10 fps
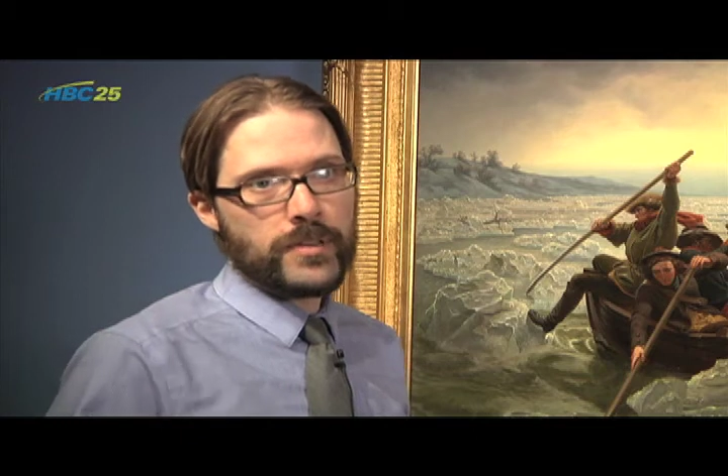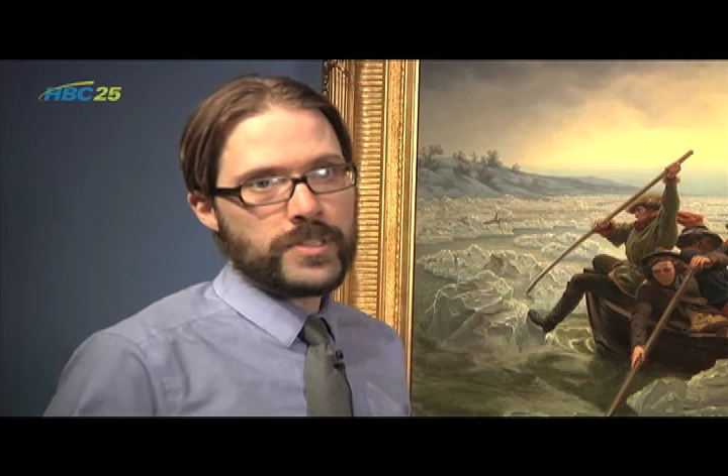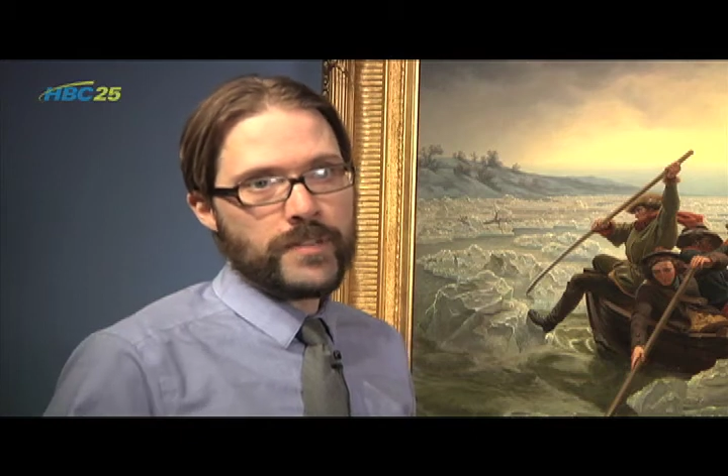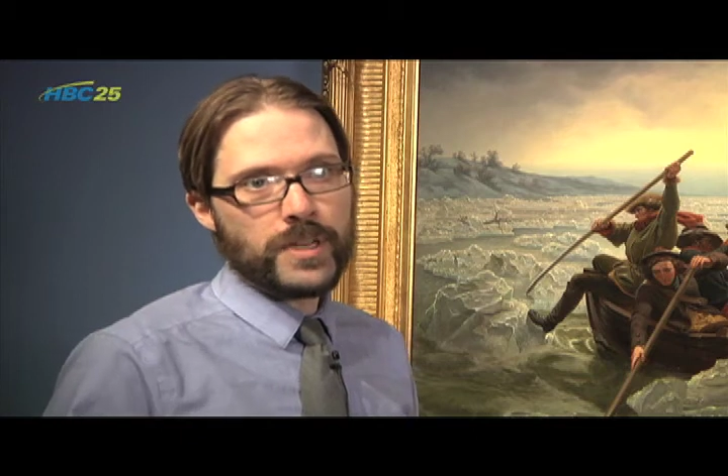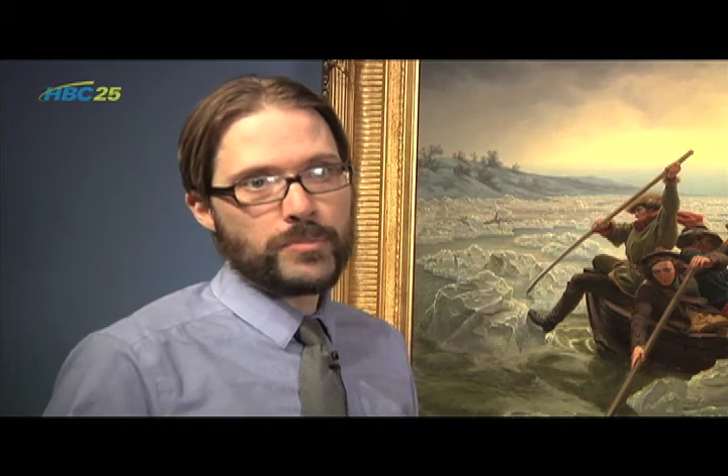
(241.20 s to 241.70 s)

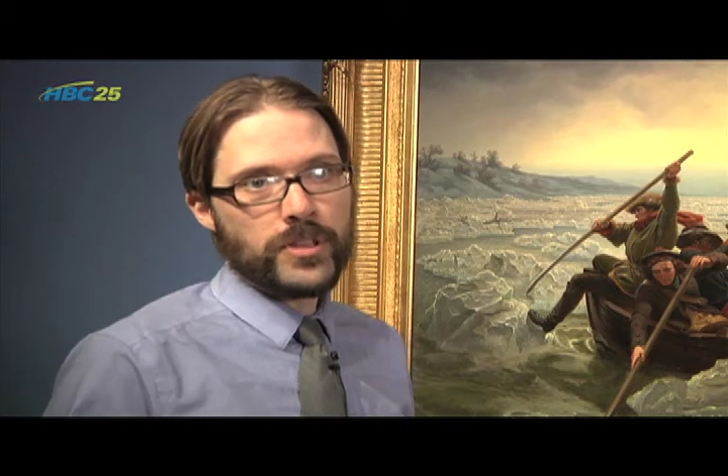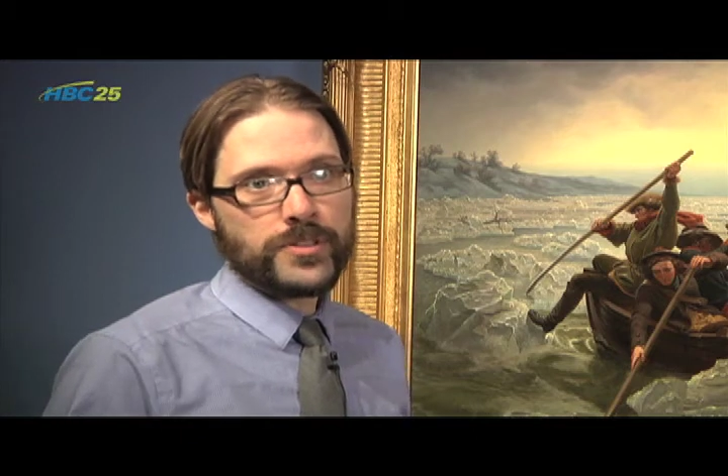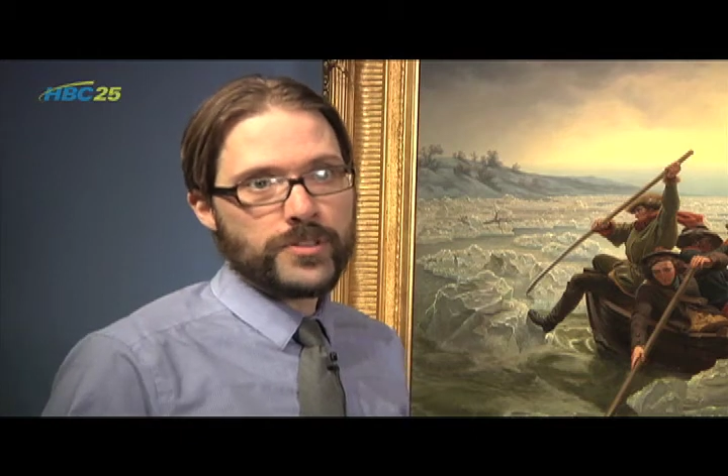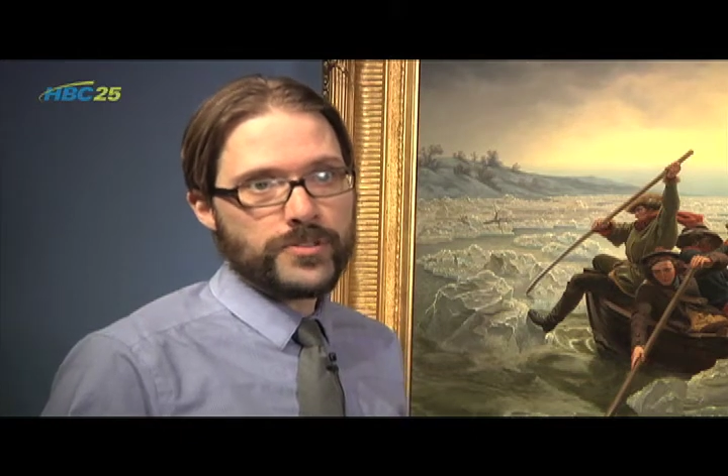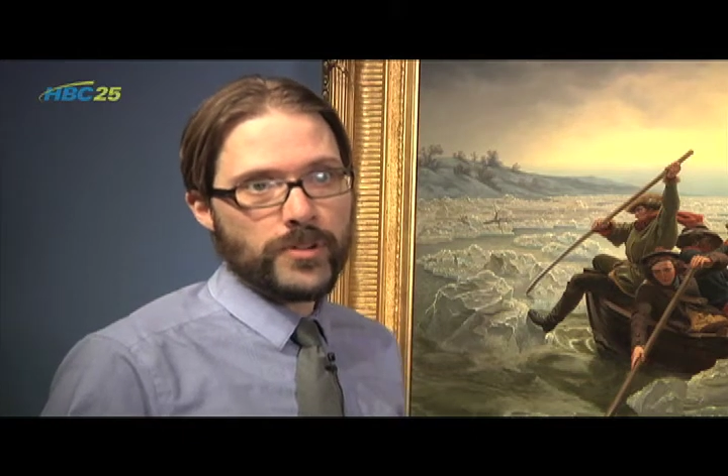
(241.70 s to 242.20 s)
70
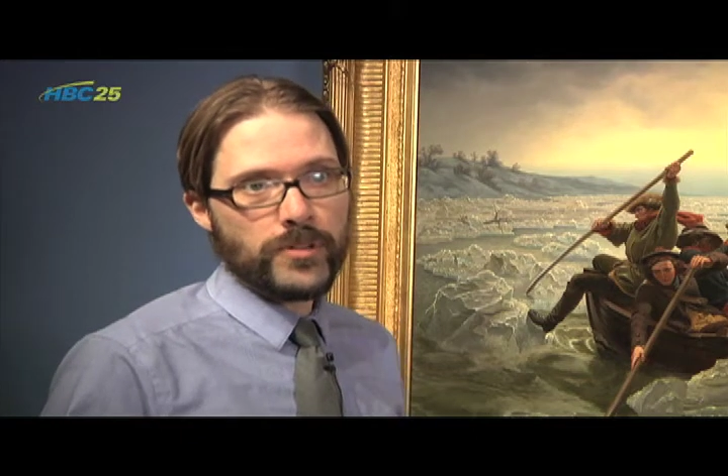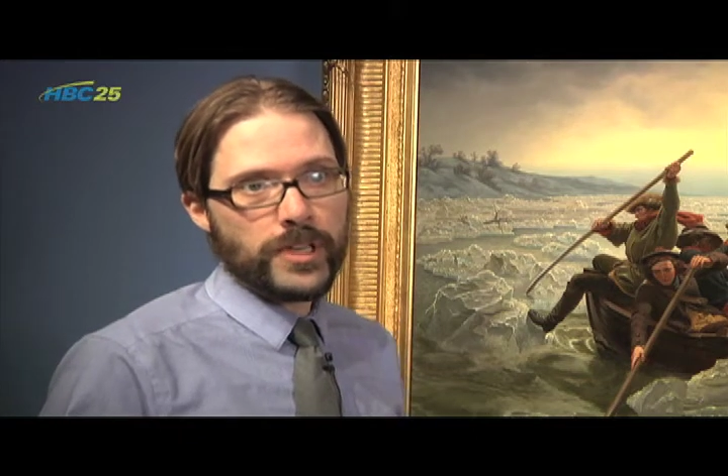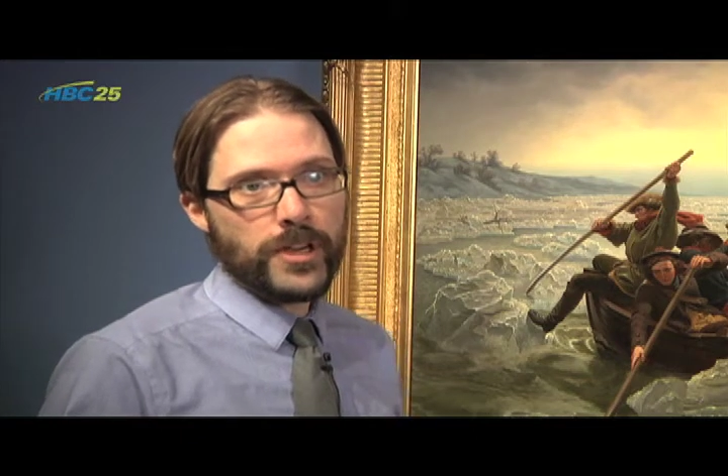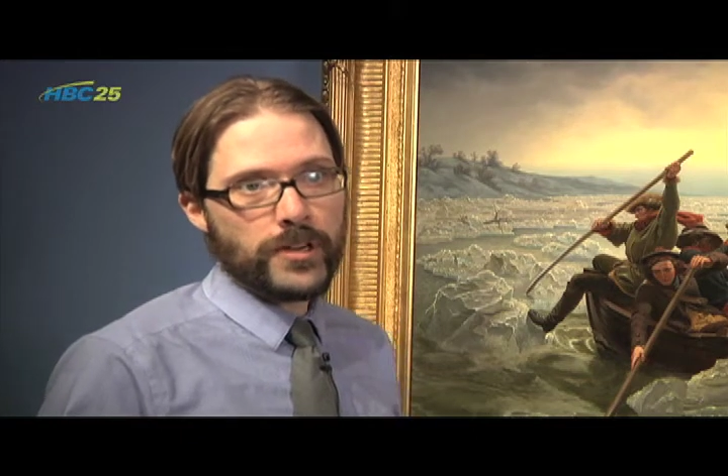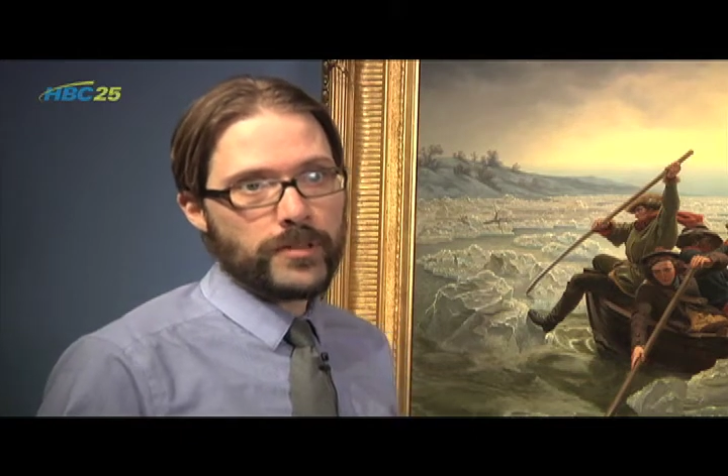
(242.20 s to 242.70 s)
plus years
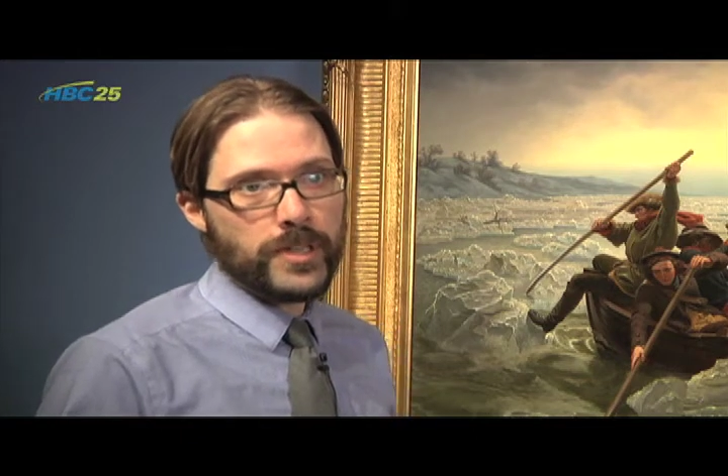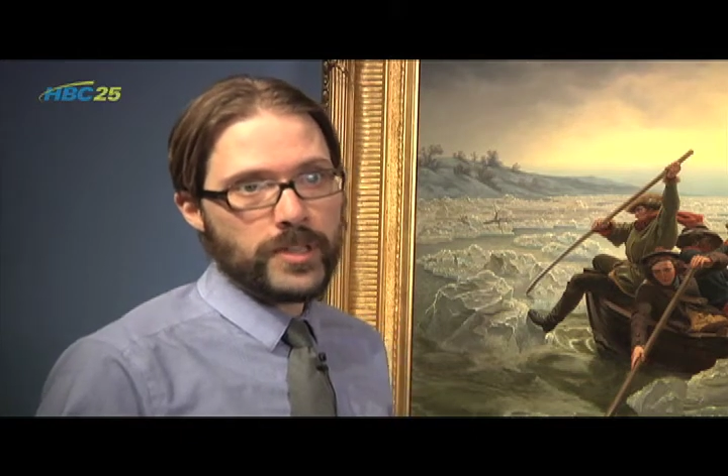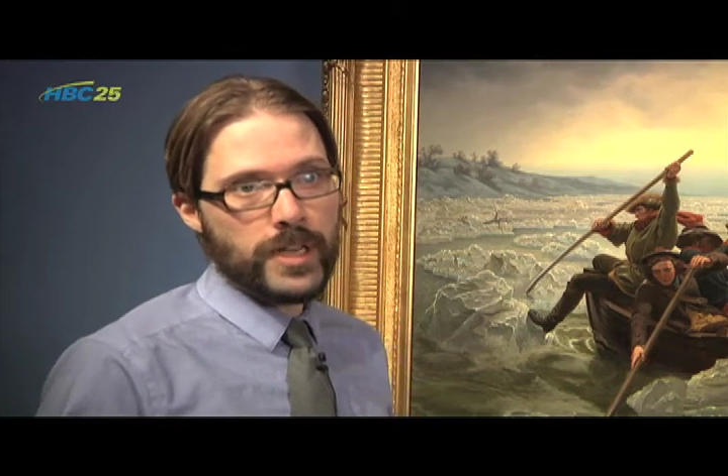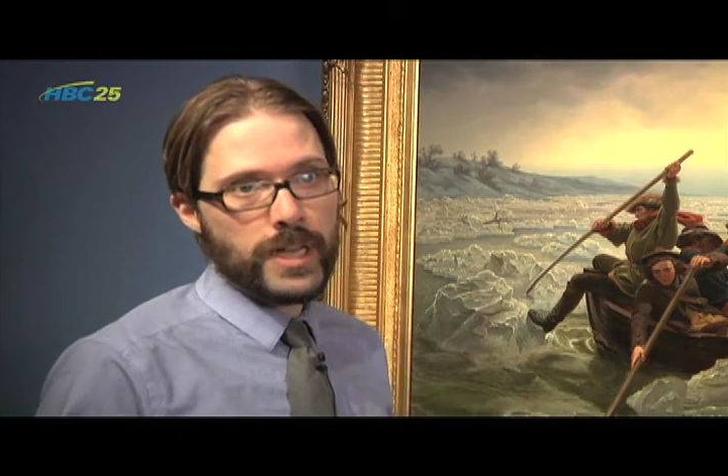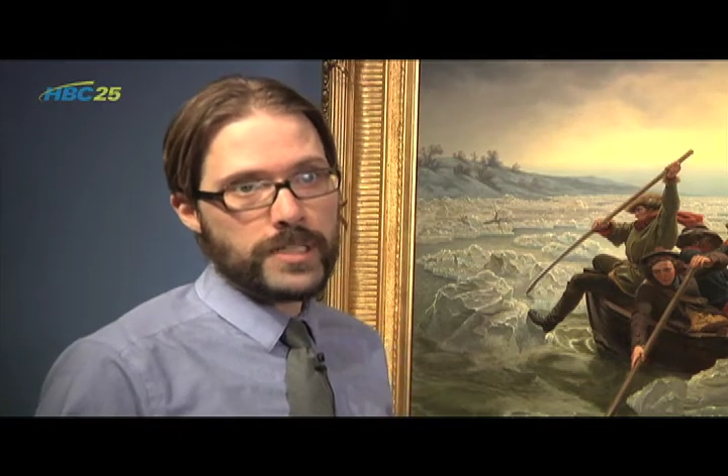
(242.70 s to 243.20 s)
earlier in the
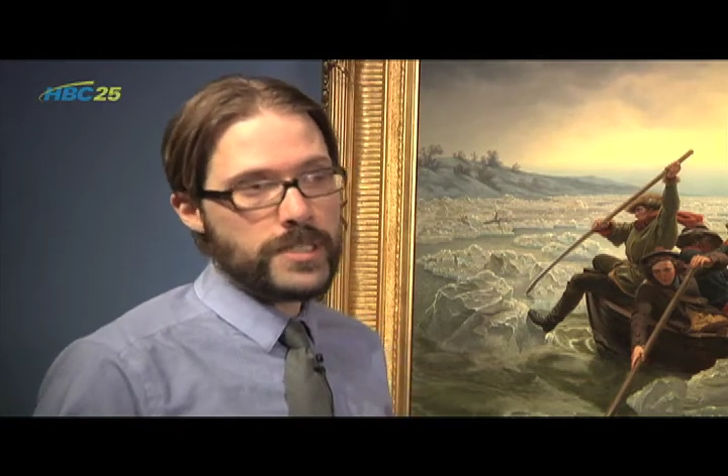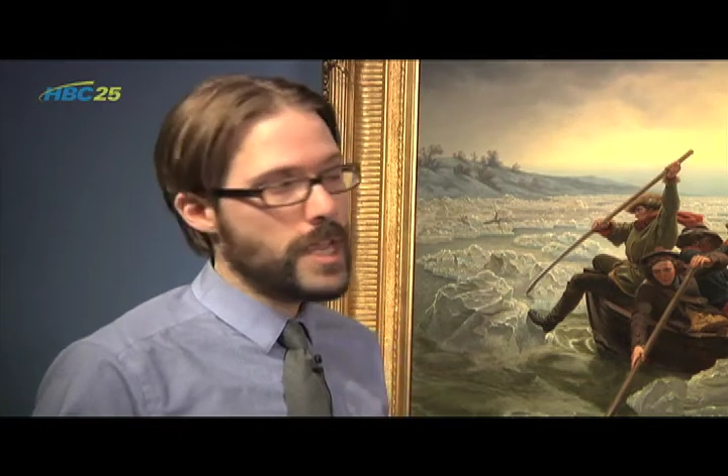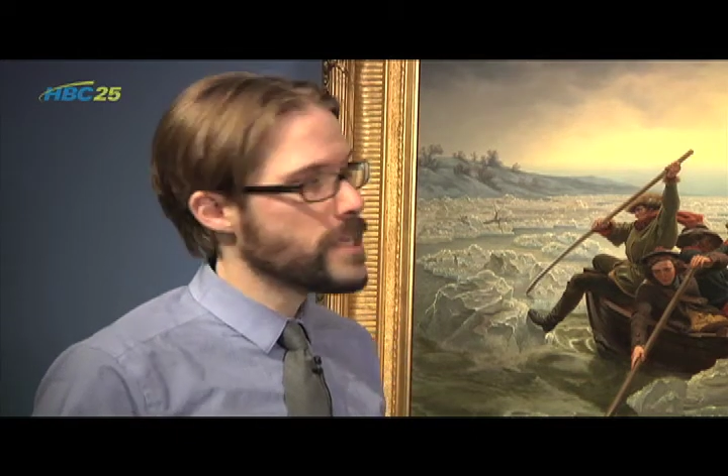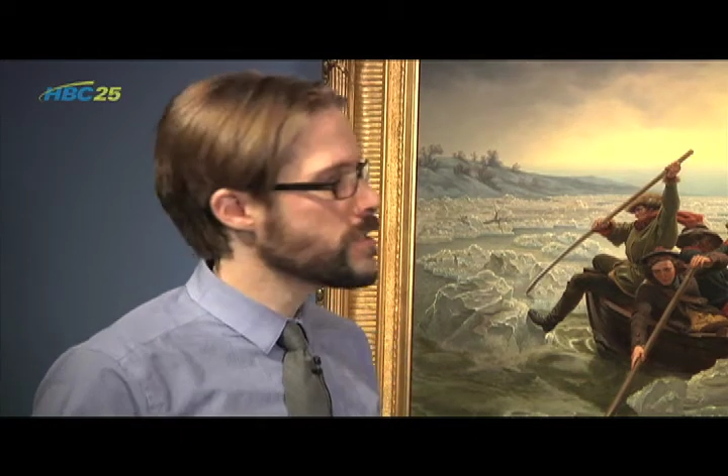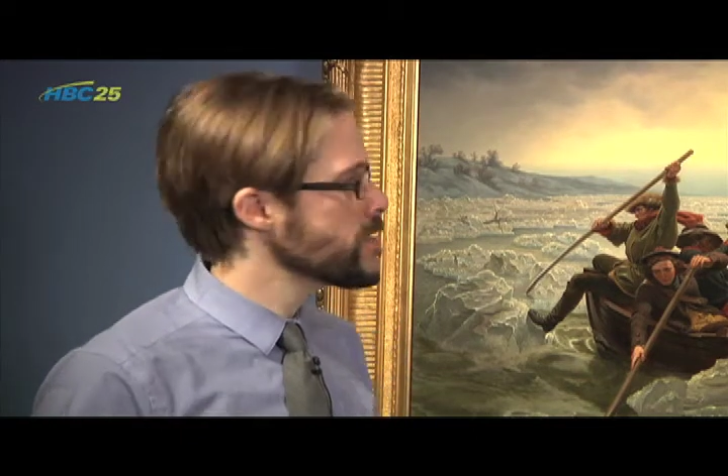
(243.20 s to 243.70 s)
United
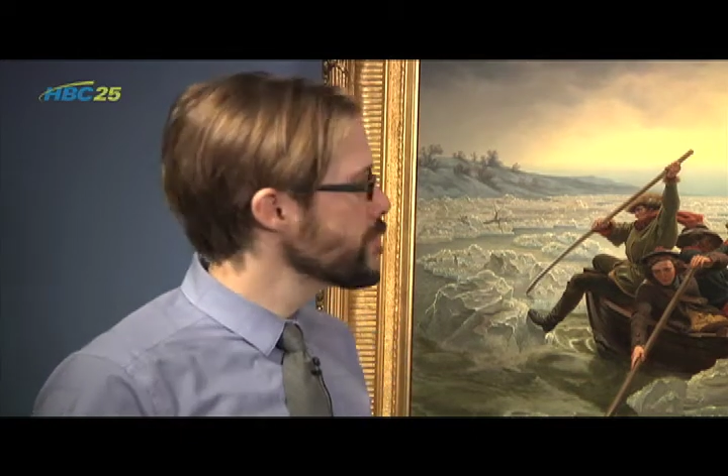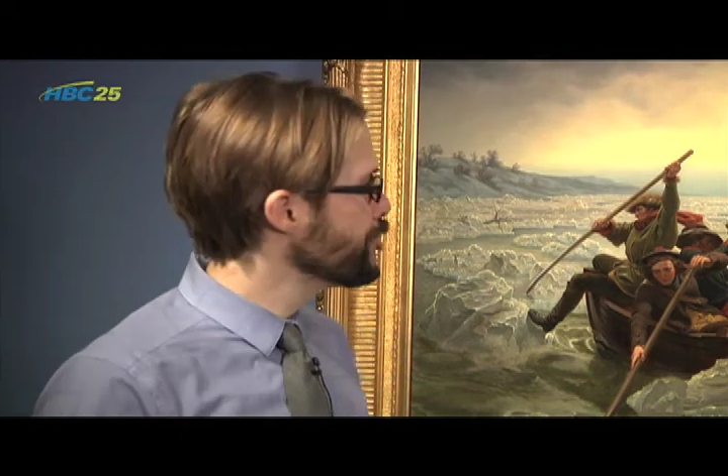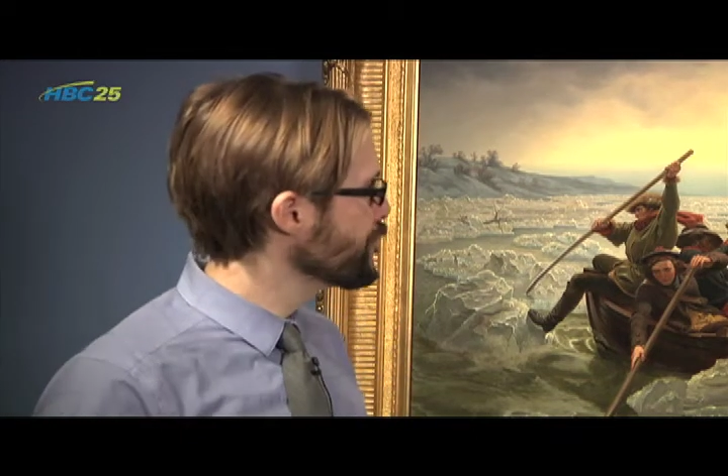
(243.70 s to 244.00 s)
States,